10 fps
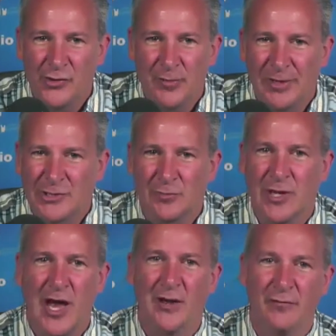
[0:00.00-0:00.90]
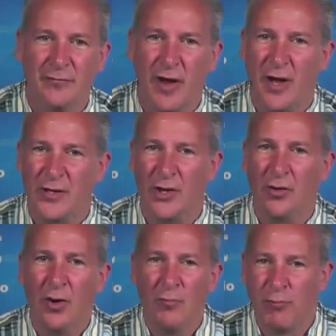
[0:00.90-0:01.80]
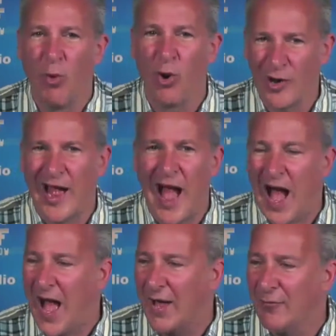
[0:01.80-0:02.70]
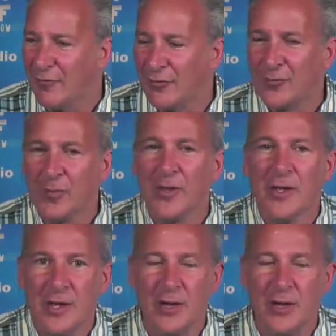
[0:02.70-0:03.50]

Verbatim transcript: It wasn't about some kind of, uh, you know, Borg hive.